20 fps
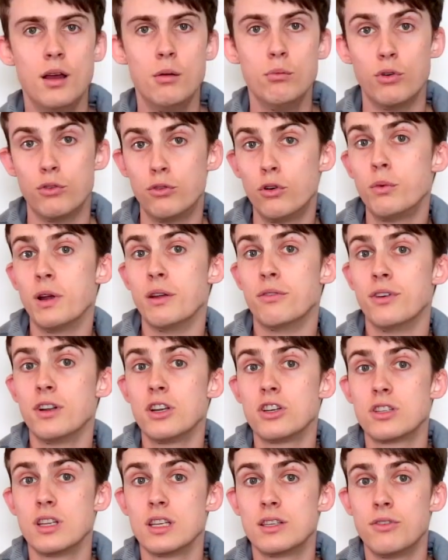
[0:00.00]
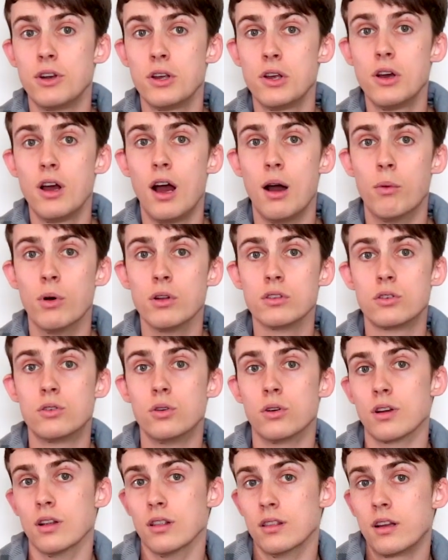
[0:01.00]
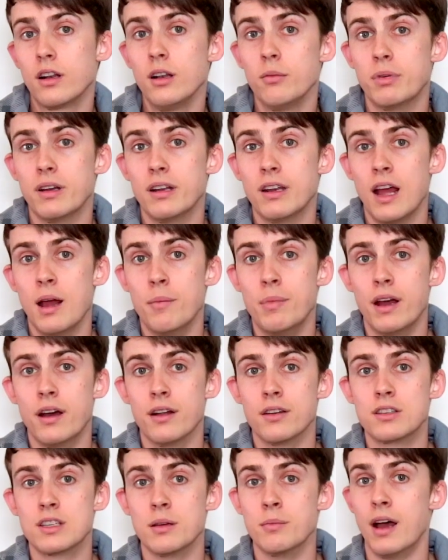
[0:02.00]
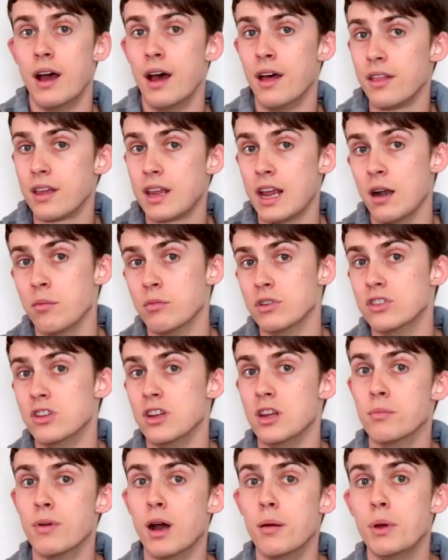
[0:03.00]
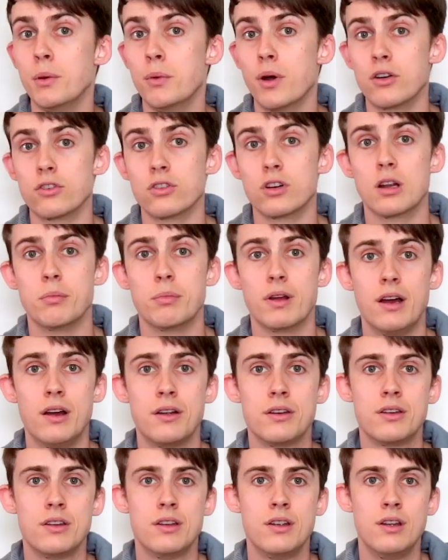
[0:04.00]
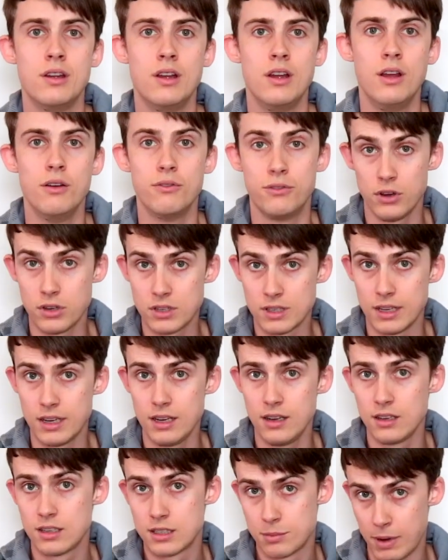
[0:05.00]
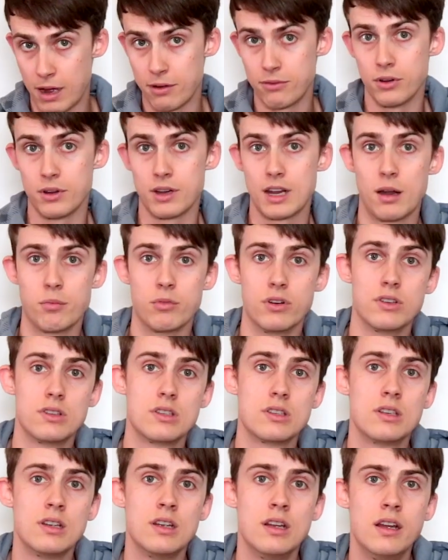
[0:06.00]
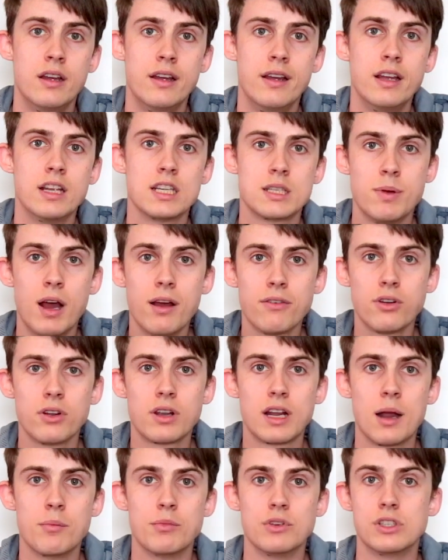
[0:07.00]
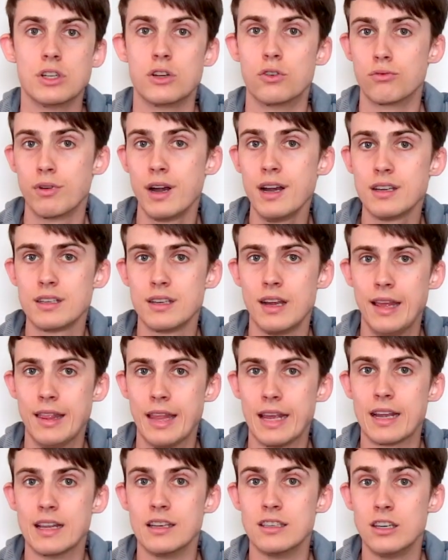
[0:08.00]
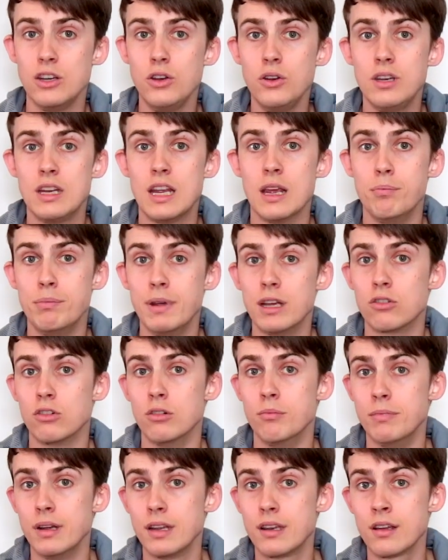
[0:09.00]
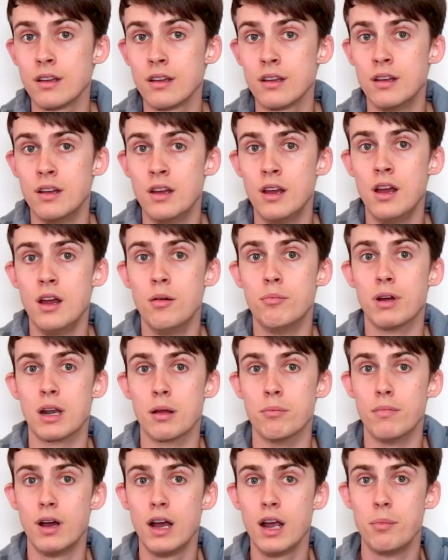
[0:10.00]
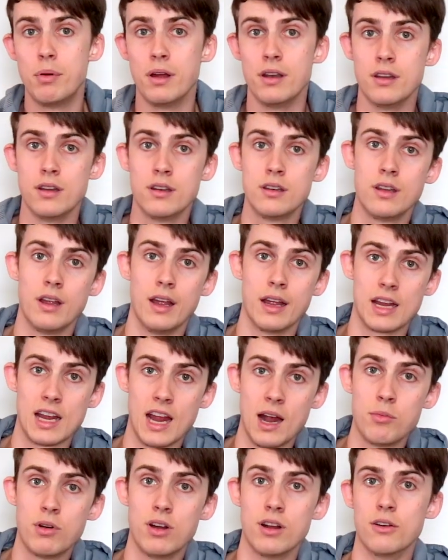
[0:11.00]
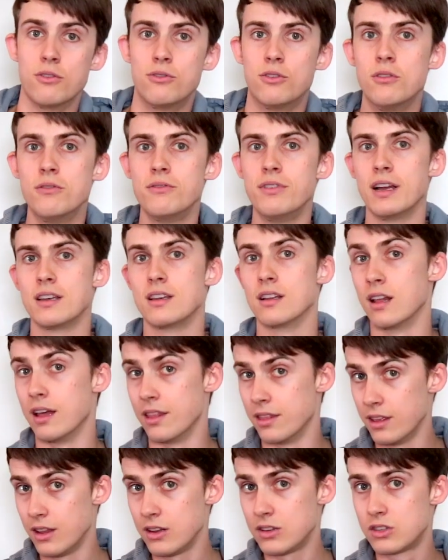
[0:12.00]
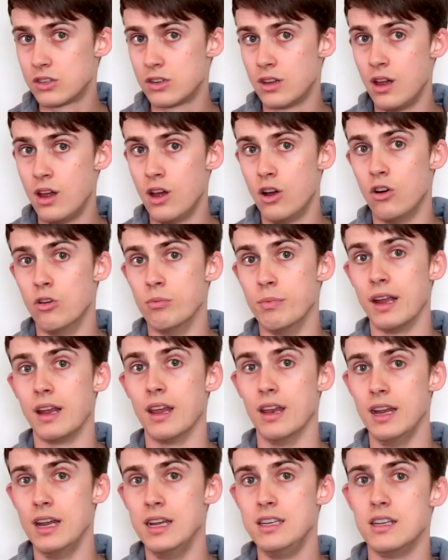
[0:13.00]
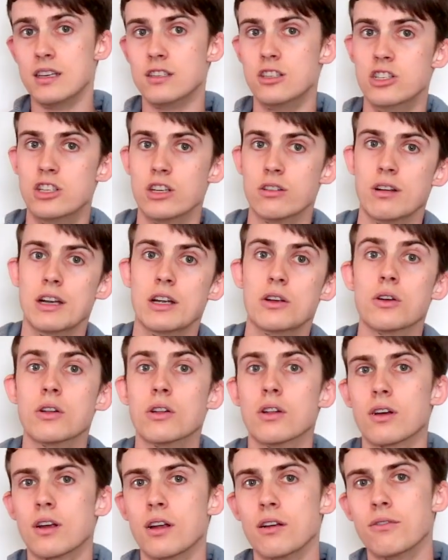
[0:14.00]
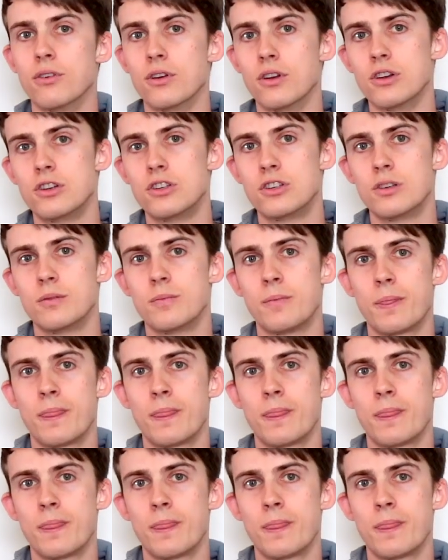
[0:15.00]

Before we finish this video, I want to talk a little bit about some other cameras that you might be wondering about. Firstly, smartphone cameras. Smartphone cameras are great and they continue to get better and better, but in my opinion, a camera in a form factor like this will make it easier to generate good looking footage.